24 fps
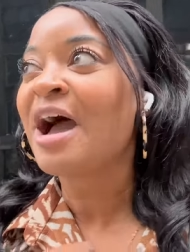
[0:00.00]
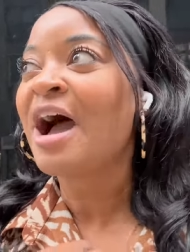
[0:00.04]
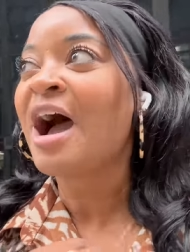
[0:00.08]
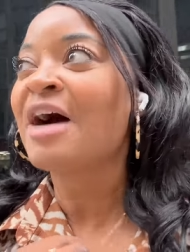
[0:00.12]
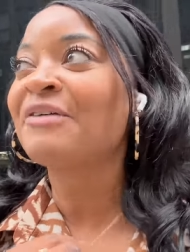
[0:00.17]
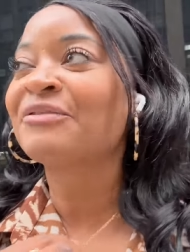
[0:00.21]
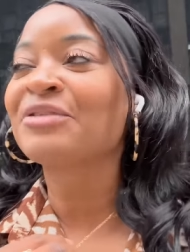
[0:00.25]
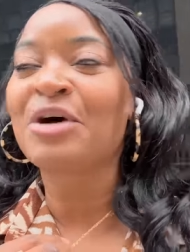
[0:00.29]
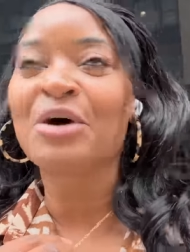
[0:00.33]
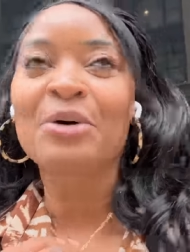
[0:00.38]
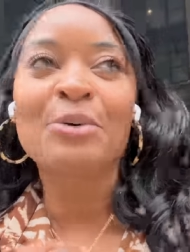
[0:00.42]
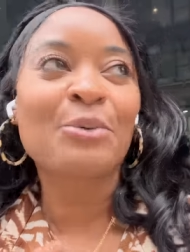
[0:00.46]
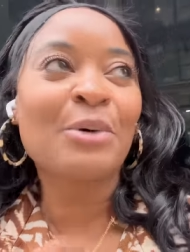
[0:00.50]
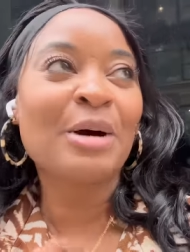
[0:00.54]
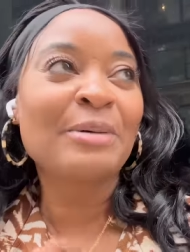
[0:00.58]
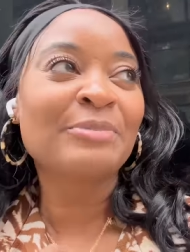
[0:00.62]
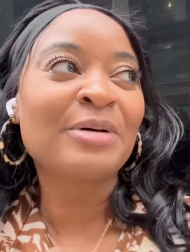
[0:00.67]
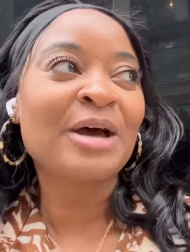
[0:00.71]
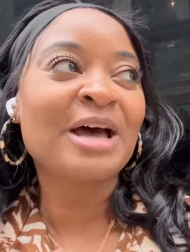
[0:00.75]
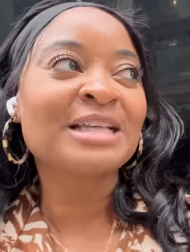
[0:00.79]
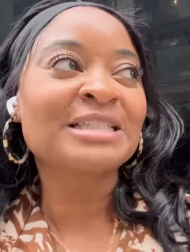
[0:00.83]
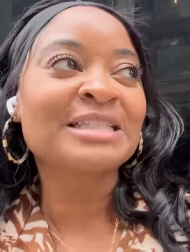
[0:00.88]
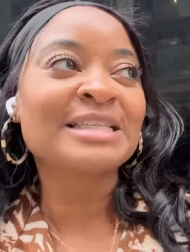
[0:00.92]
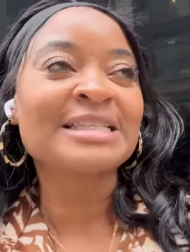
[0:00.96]
I've got one
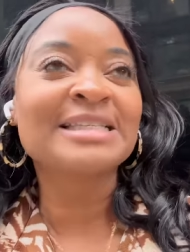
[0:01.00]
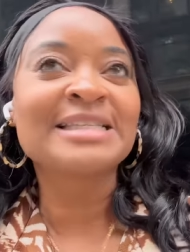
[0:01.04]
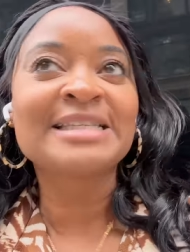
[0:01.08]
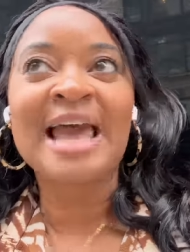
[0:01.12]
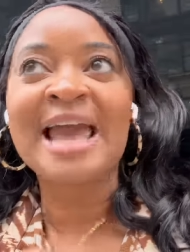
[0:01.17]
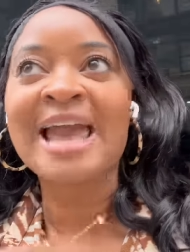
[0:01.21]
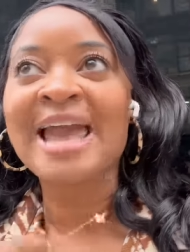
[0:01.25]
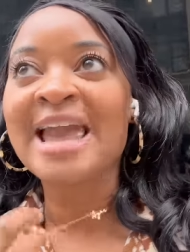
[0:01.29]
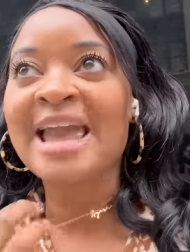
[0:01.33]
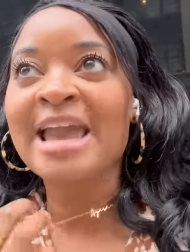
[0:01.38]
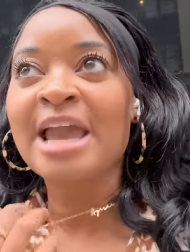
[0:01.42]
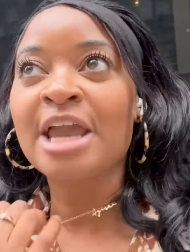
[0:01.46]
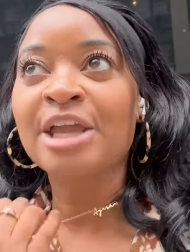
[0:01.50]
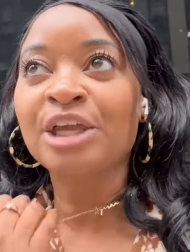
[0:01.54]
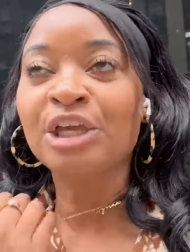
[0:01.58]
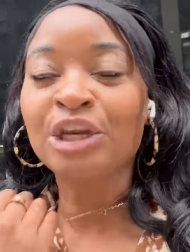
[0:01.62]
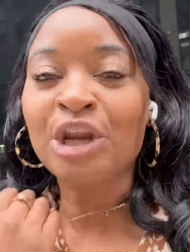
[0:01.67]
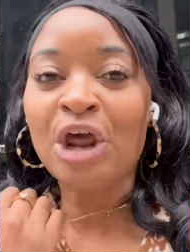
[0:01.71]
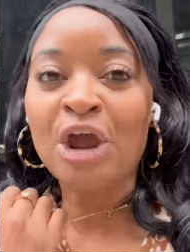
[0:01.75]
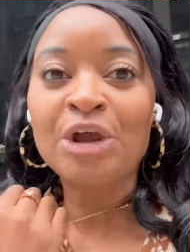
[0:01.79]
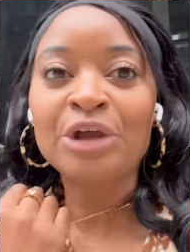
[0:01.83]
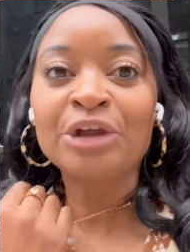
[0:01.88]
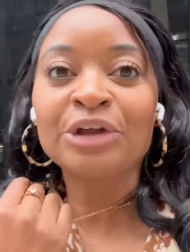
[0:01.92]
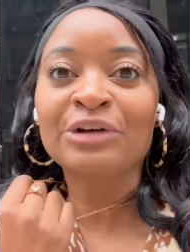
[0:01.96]
person saying, you
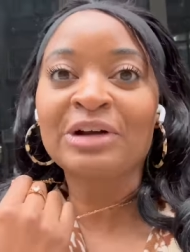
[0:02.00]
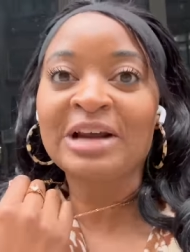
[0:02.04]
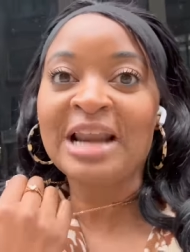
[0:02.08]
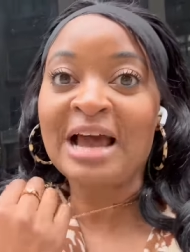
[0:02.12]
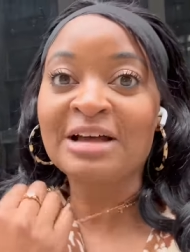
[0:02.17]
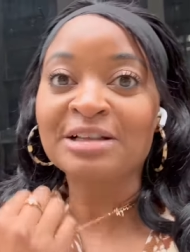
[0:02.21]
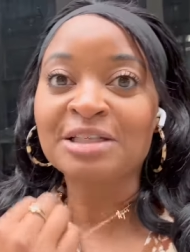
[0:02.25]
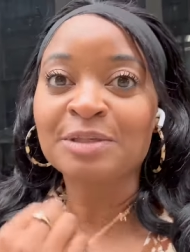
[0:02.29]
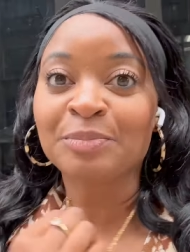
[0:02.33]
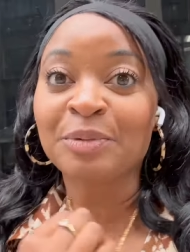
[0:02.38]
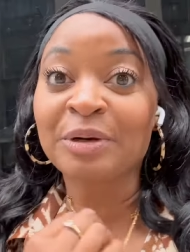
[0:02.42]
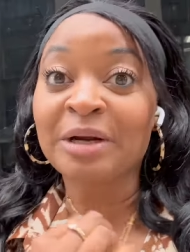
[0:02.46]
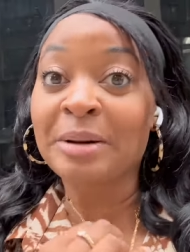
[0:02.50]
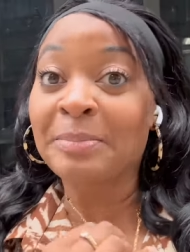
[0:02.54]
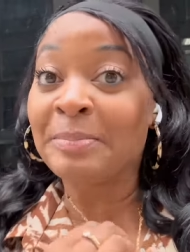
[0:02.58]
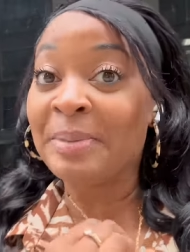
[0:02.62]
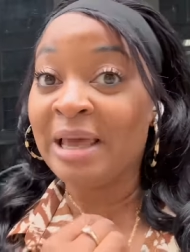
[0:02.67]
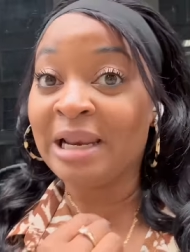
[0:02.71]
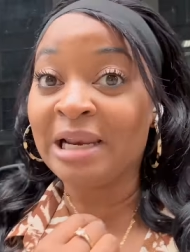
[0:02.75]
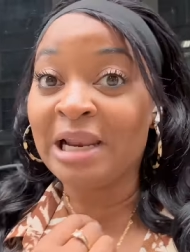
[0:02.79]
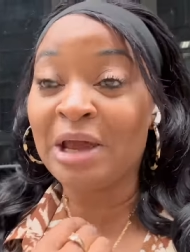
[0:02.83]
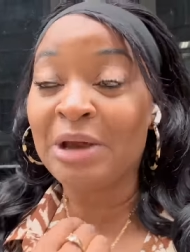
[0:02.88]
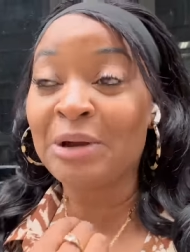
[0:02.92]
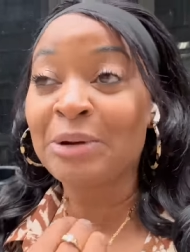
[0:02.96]
know, you're allowed to bring a
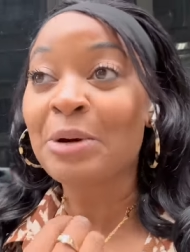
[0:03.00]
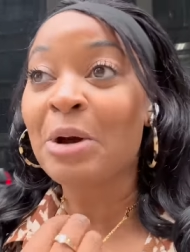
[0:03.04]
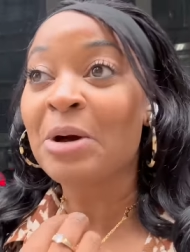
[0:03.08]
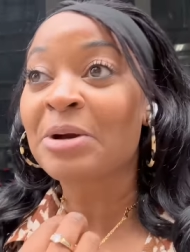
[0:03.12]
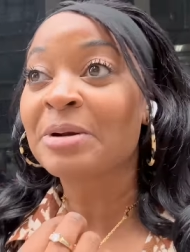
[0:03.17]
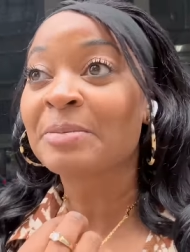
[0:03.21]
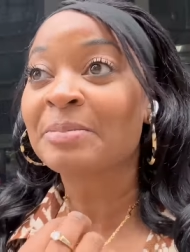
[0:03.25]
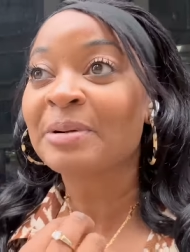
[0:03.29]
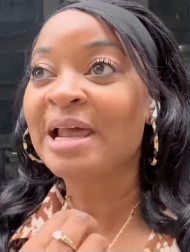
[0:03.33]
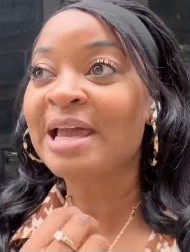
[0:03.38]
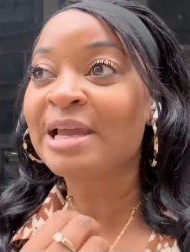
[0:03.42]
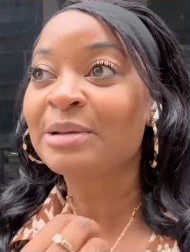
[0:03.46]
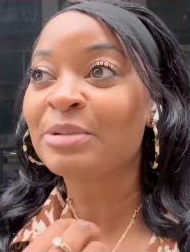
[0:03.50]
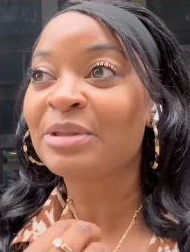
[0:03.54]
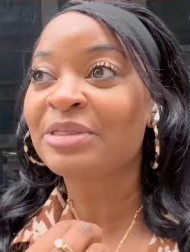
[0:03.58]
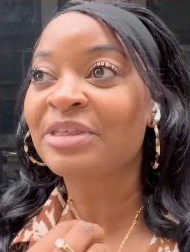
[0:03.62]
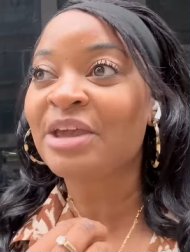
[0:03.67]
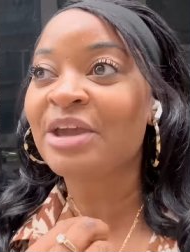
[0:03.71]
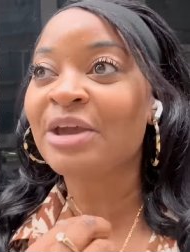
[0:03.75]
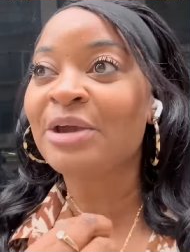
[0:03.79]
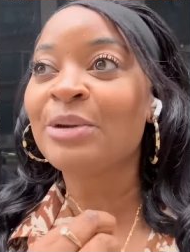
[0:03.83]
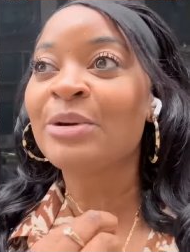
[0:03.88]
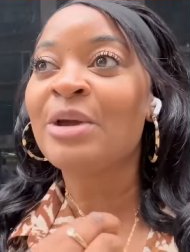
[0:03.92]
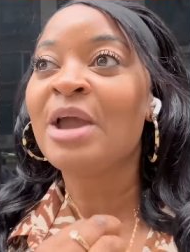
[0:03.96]
pillow on a plane with
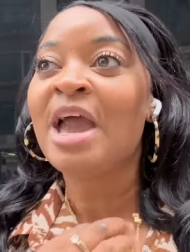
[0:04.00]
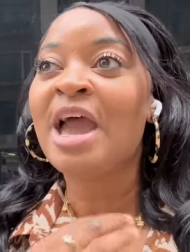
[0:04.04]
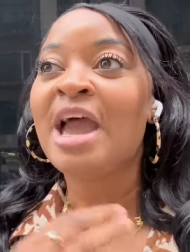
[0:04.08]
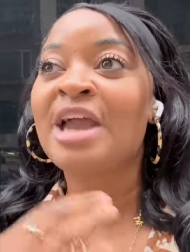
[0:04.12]
you.